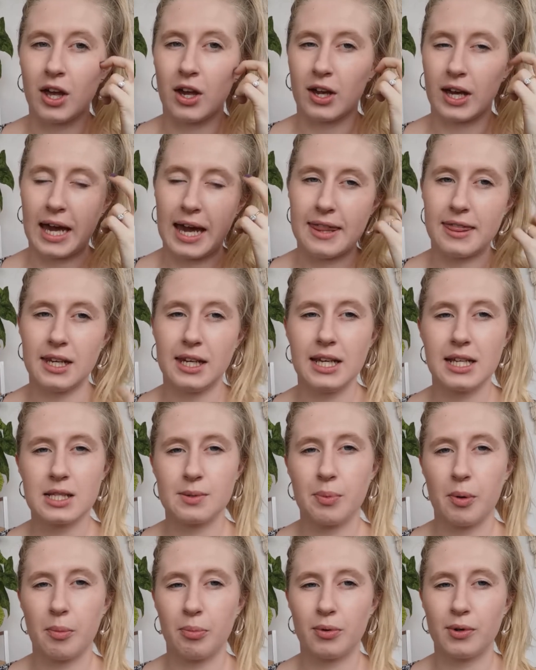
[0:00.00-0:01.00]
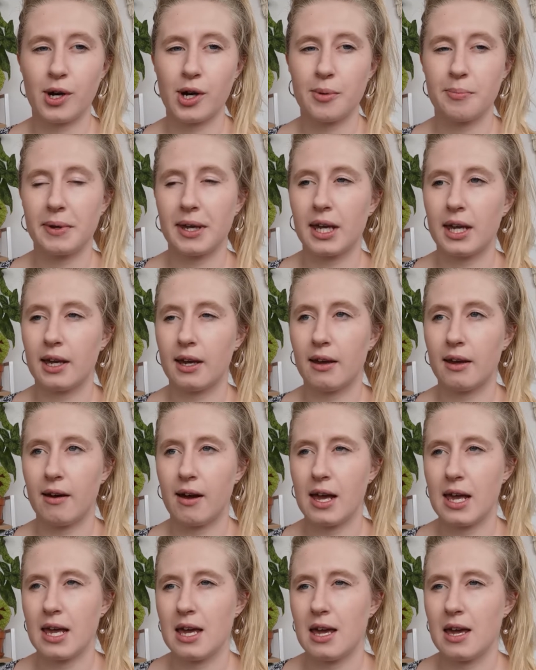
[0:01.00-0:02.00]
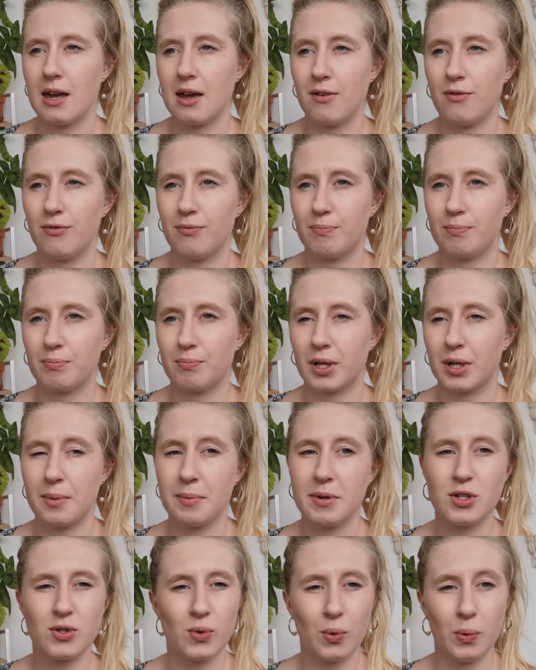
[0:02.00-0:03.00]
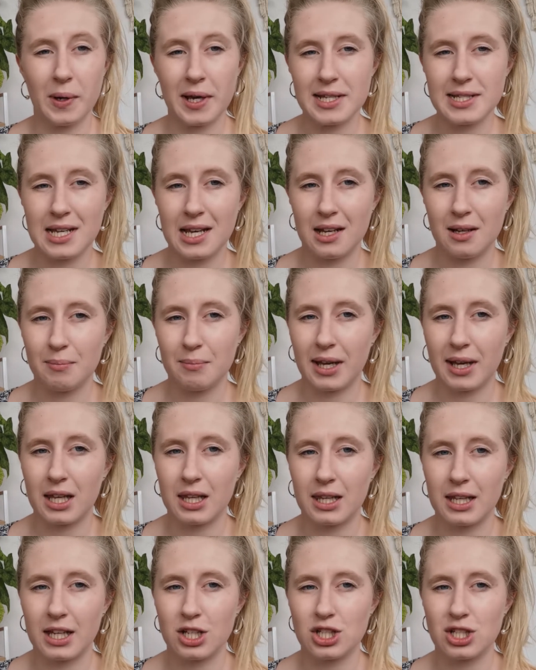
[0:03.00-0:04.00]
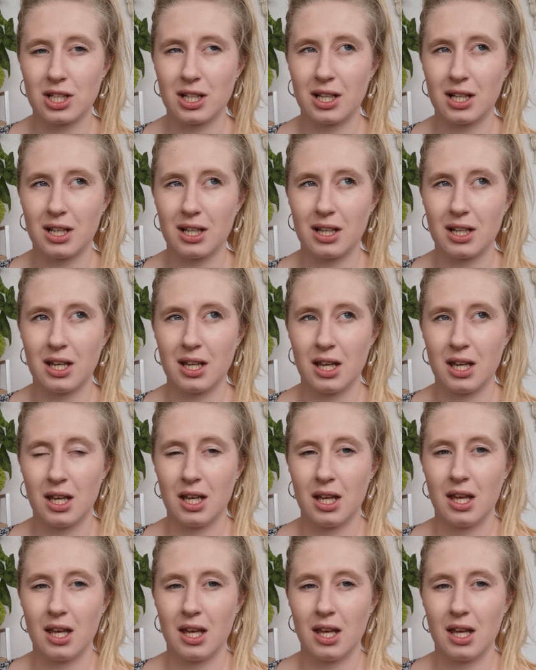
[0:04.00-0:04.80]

Okay, the next Peperomia I have pretty much always had in my collection,